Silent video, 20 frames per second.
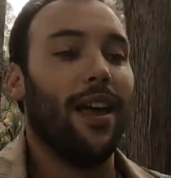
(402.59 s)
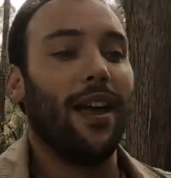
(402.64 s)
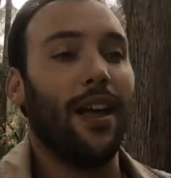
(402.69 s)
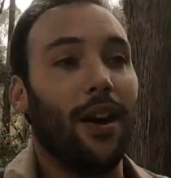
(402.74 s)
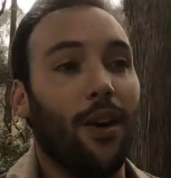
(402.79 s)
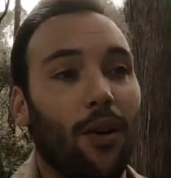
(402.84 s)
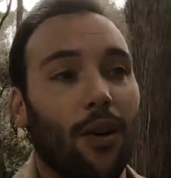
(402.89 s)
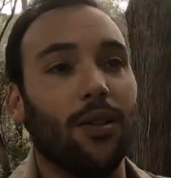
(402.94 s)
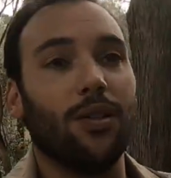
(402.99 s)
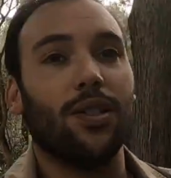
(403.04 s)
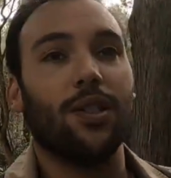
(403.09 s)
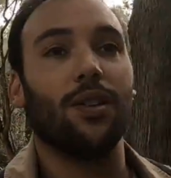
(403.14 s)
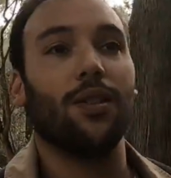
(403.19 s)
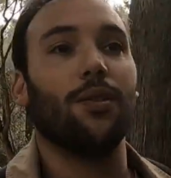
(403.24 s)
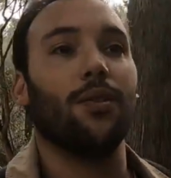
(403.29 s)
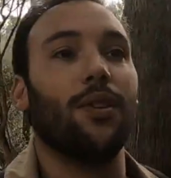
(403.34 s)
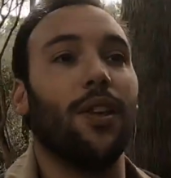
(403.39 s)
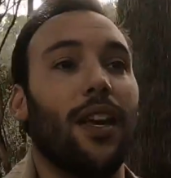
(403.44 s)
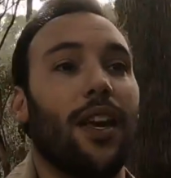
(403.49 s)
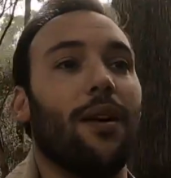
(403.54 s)
And
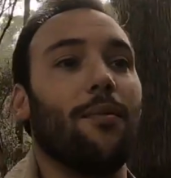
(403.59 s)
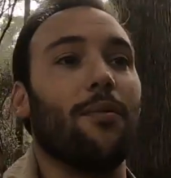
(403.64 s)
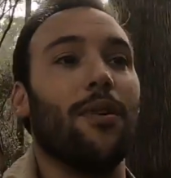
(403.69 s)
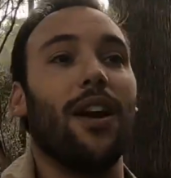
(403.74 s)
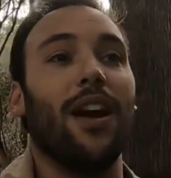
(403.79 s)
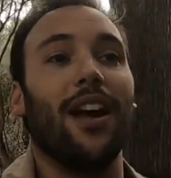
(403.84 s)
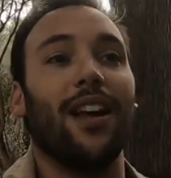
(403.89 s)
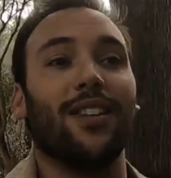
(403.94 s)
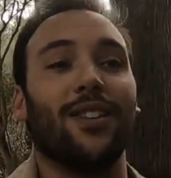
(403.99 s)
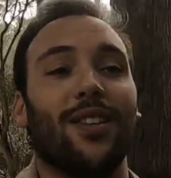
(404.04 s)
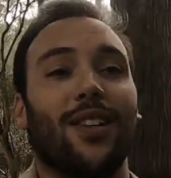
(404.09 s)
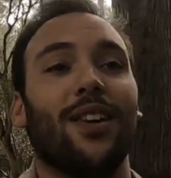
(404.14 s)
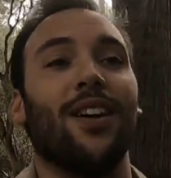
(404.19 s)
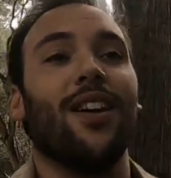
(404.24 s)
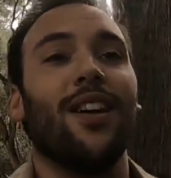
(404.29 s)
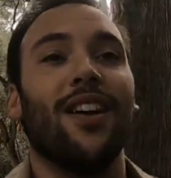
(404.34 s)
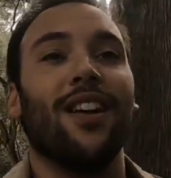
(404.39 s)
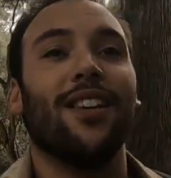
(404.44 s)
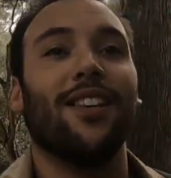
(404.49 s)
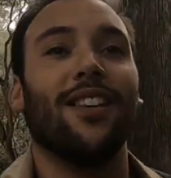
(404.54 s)
also the camera has
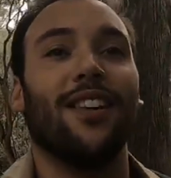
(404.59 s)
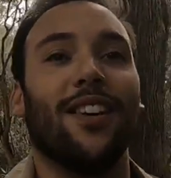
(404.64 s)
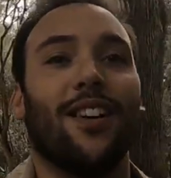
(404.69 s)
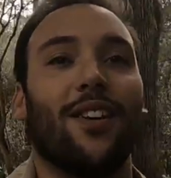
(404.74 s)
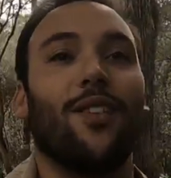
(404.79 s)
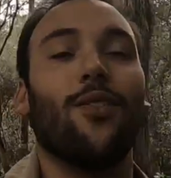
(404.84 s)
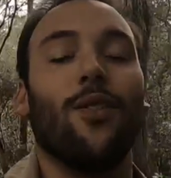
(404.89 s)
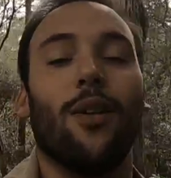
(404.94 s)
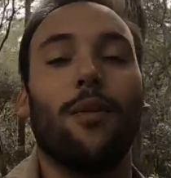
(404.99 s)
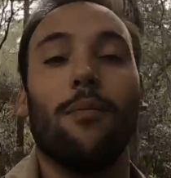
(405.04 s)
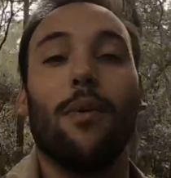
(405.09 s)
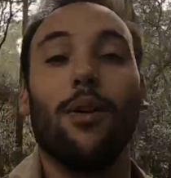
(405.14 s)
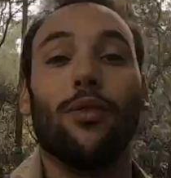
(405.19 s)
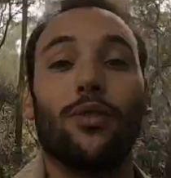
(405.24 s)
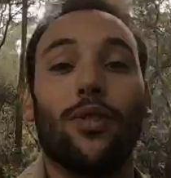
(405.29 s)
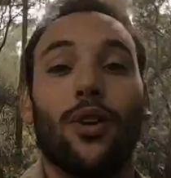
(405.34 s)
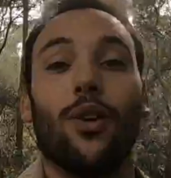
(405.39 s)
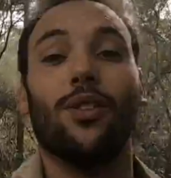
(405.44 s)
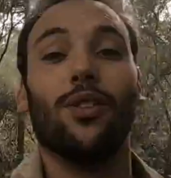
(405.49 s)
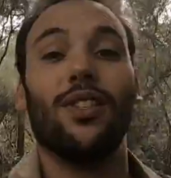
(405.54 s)
a
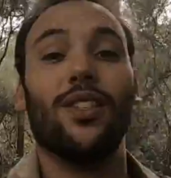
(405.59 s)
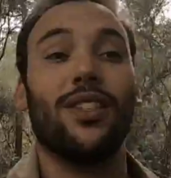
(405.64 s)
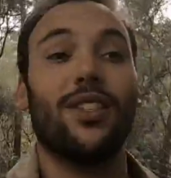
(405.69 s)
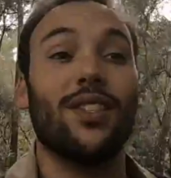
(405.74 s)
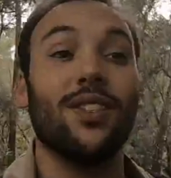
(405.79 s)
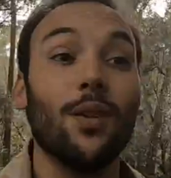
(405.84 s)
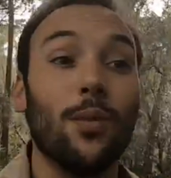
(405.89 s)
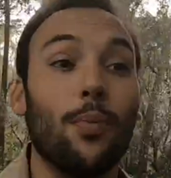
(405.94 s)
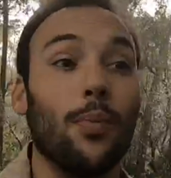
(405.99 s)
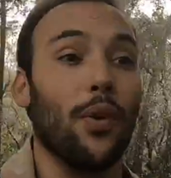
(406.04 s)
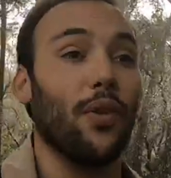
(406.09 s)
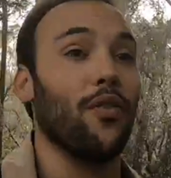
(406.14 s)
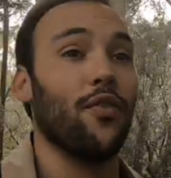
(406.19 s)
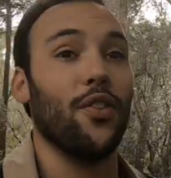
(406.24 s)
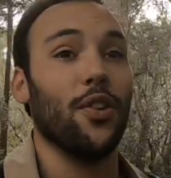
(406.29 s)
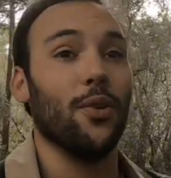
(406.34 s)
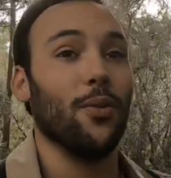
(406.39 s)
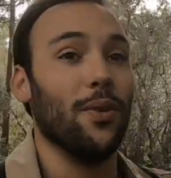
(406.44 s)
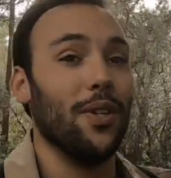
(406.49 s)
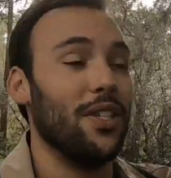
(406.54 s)
mode called super
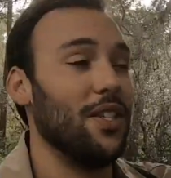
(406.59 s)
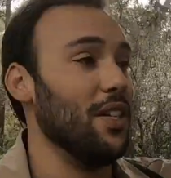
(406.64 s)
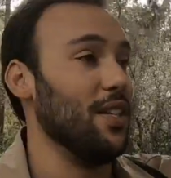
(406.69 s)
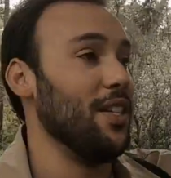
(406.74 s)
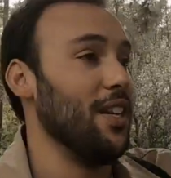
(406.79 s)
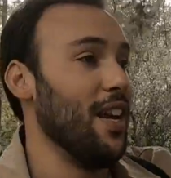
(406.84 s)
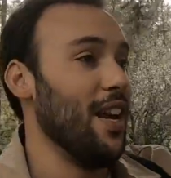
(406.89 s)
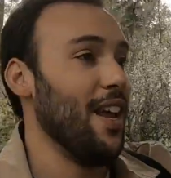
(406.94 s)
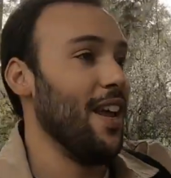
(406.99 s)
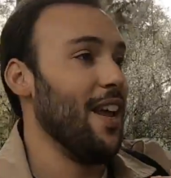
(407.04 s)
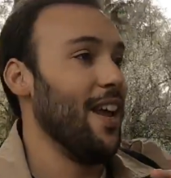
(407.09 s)
view, which is